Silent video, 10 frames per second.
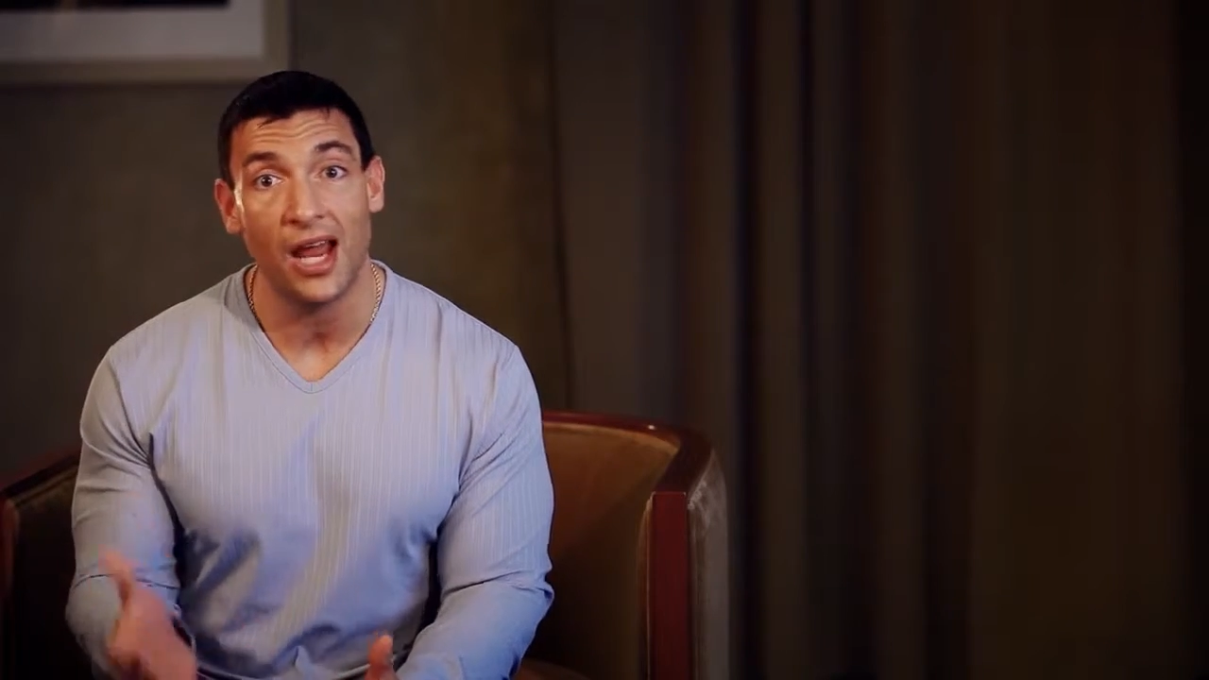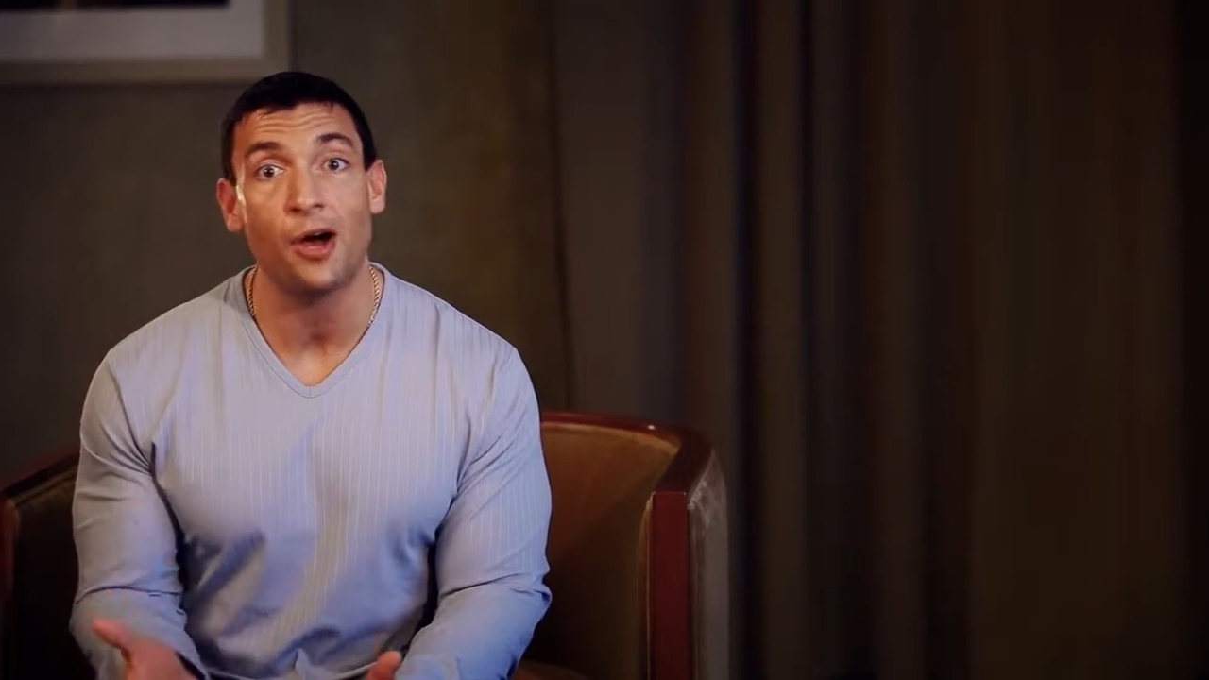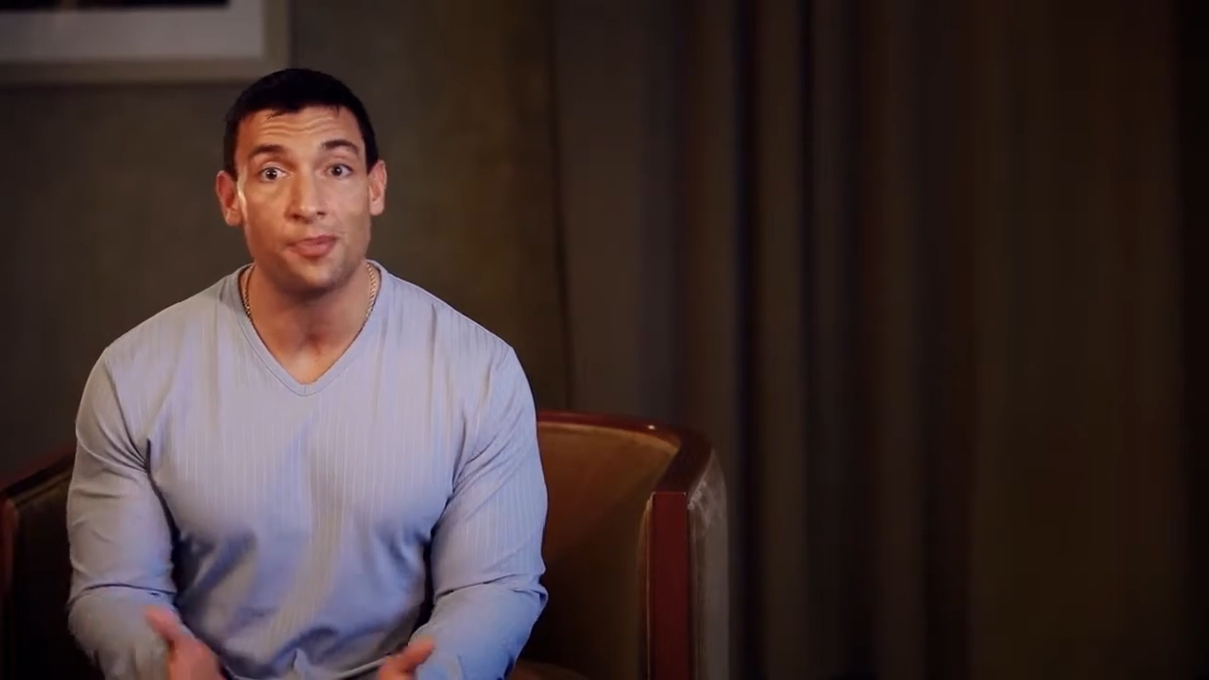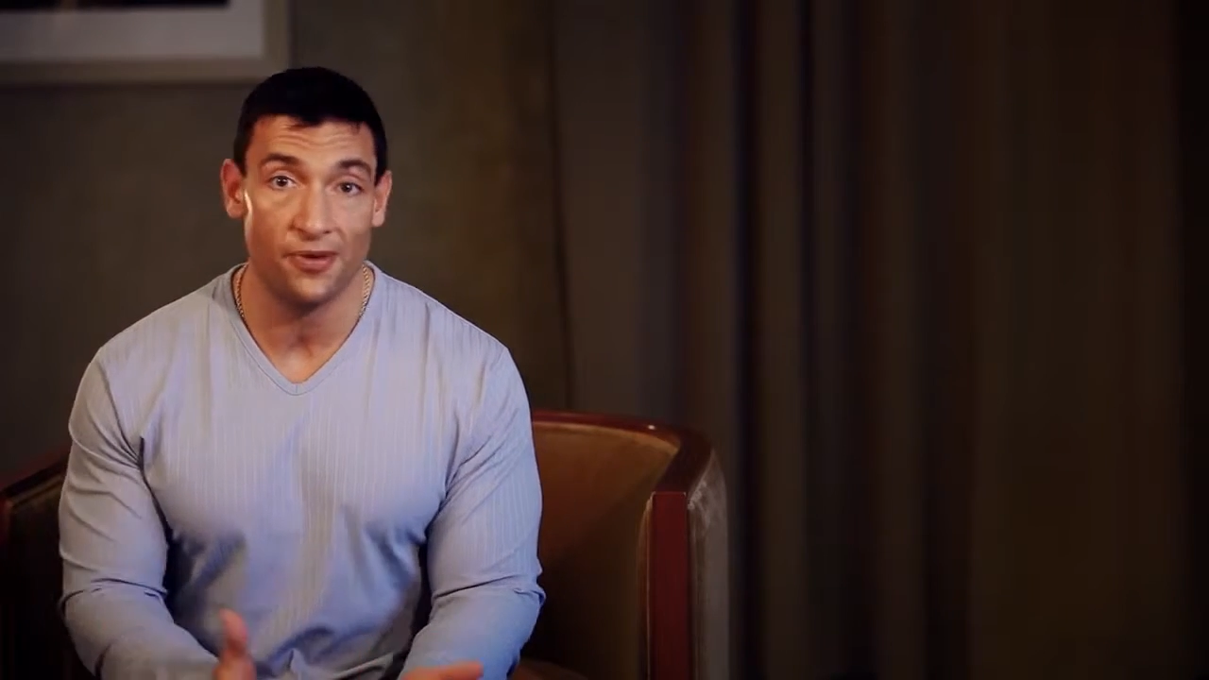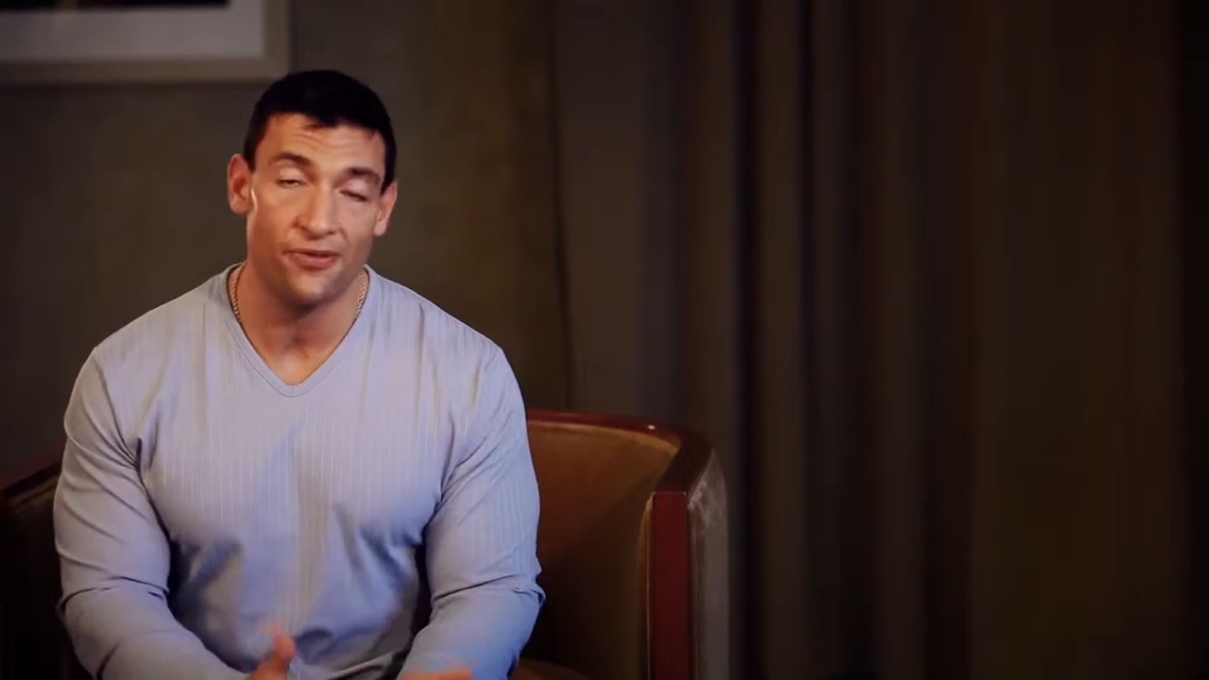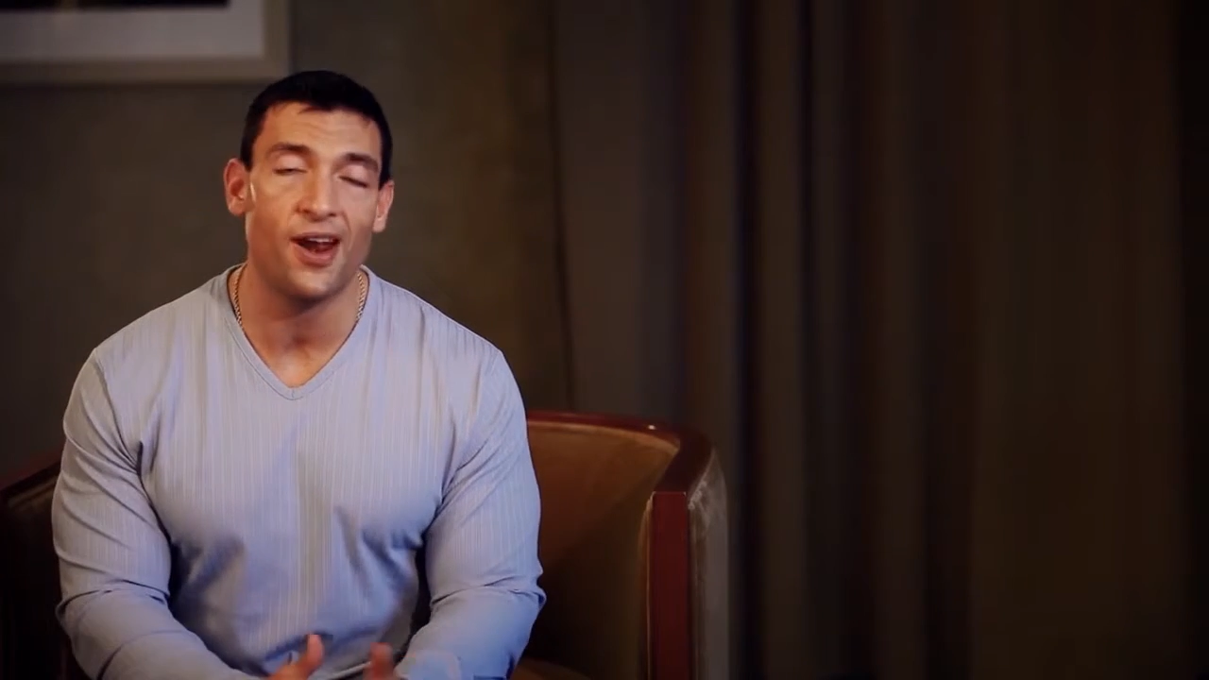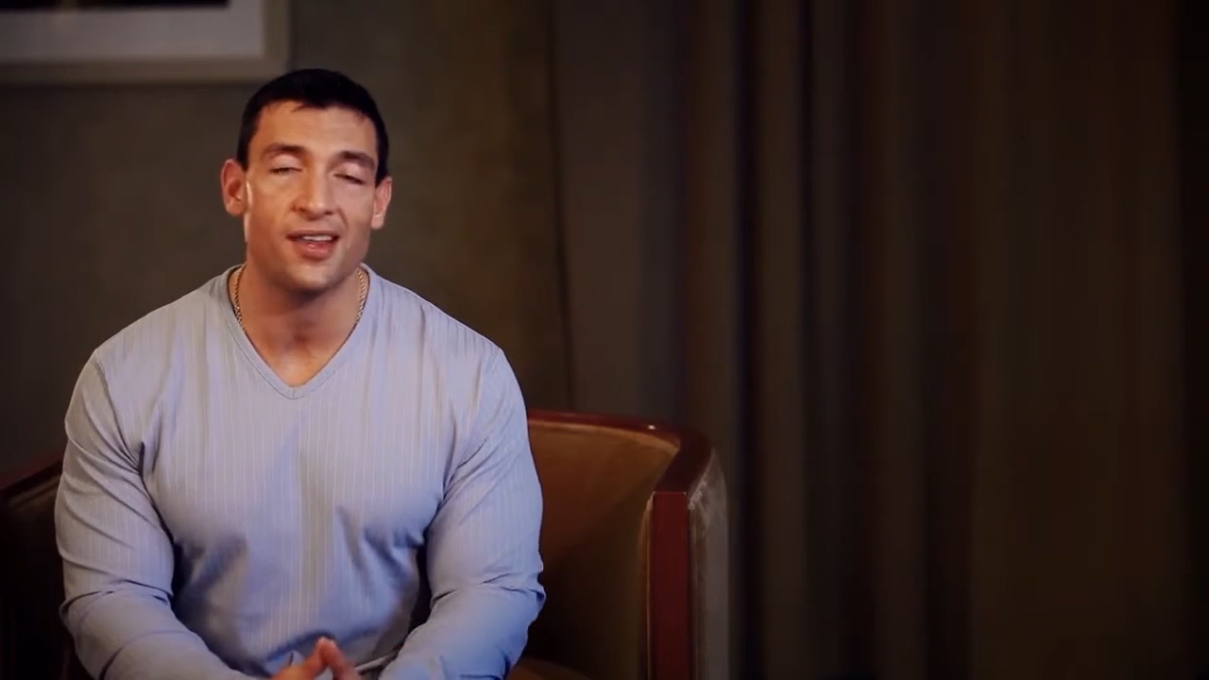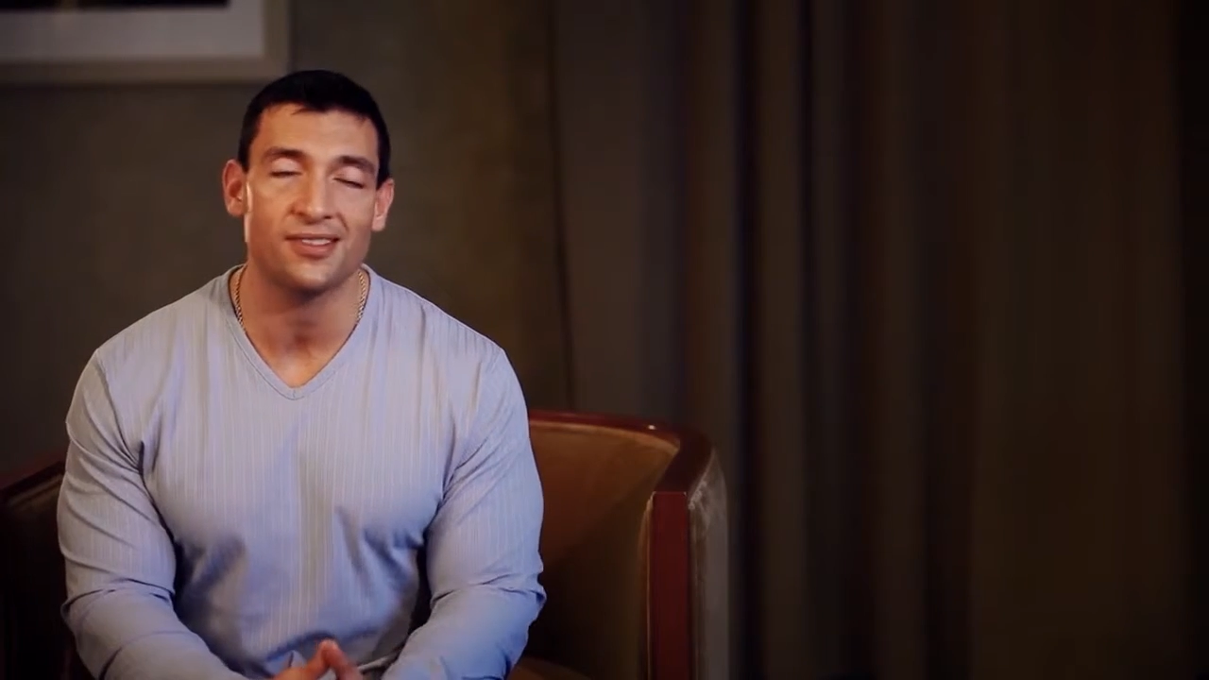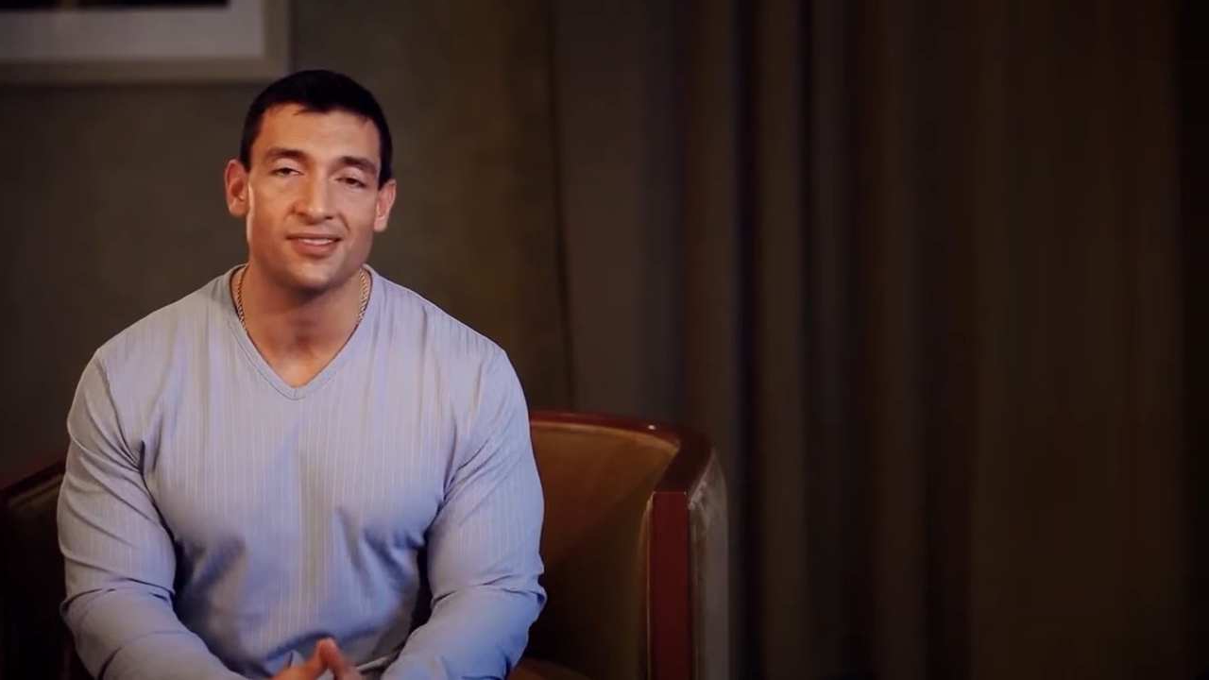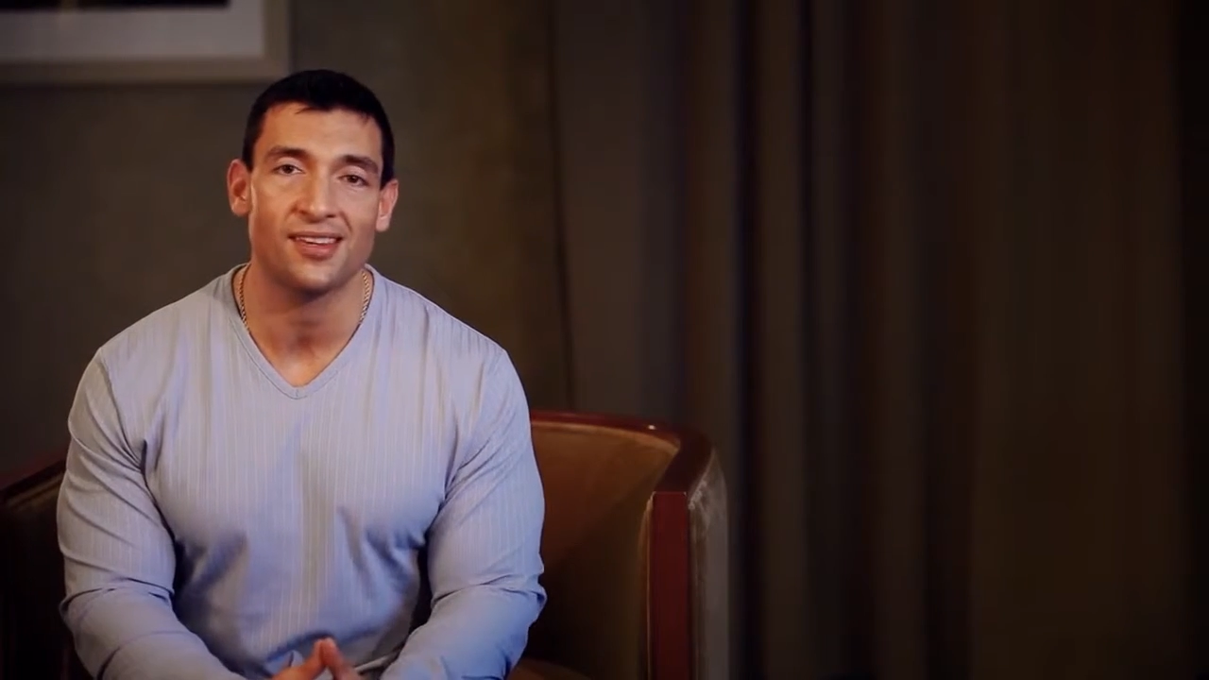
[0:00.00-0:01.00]
help your
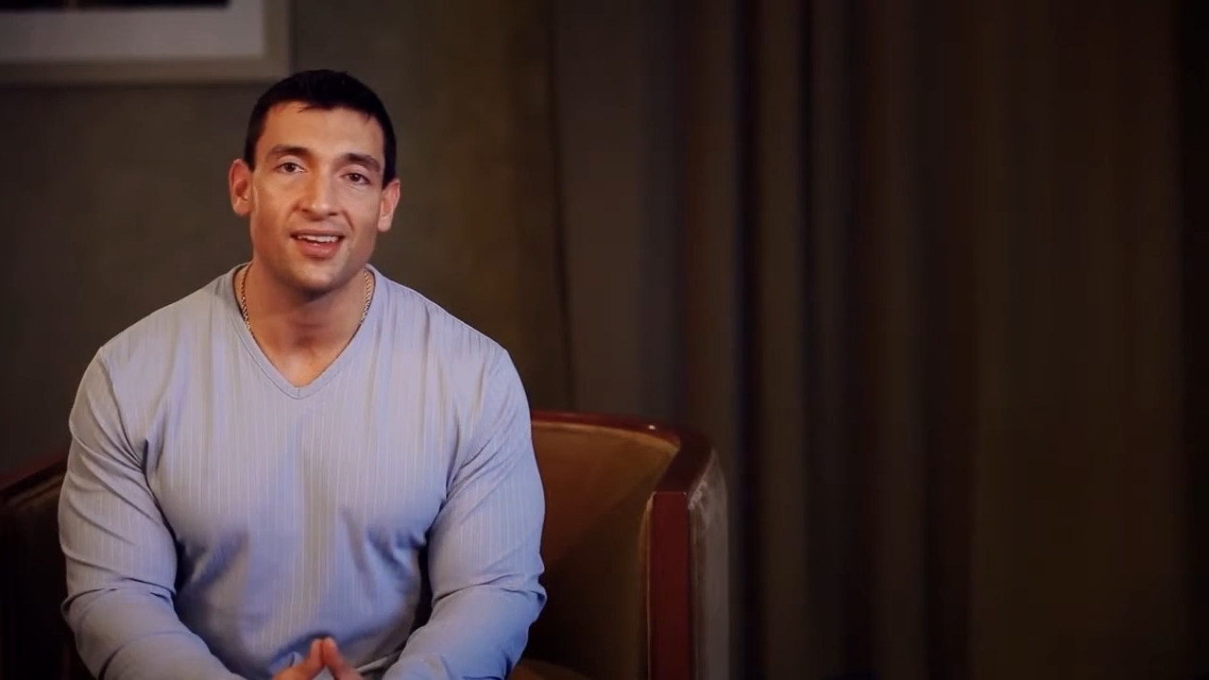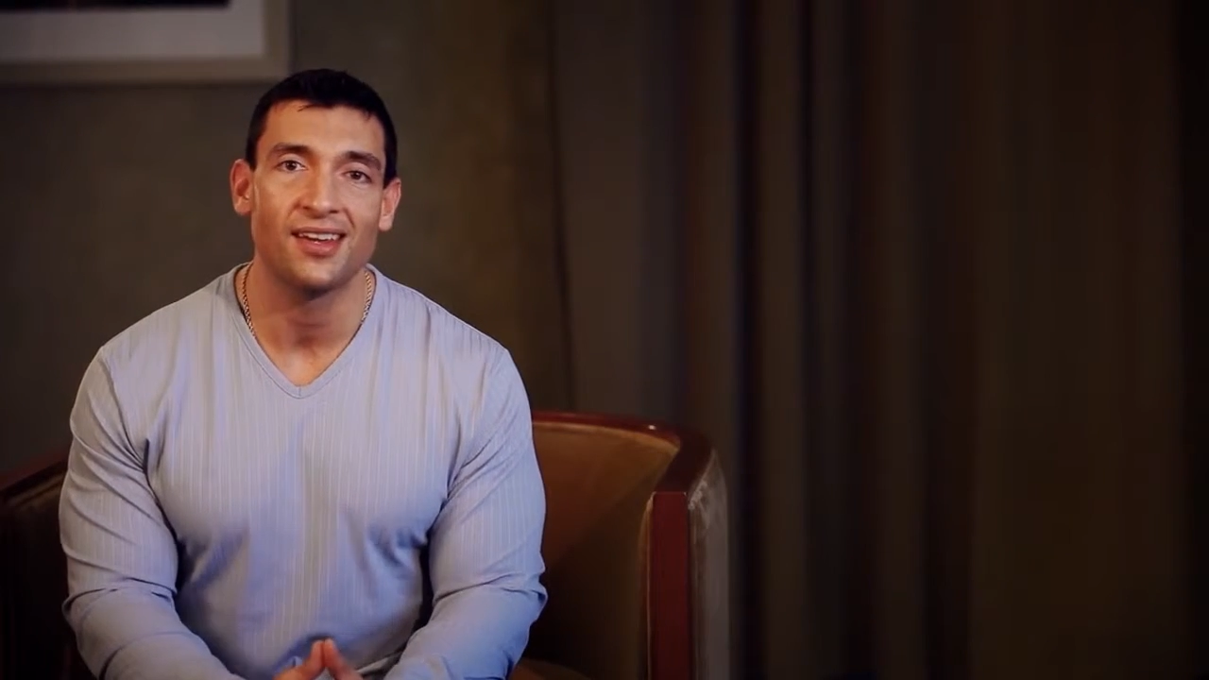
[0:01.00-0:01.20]
friends.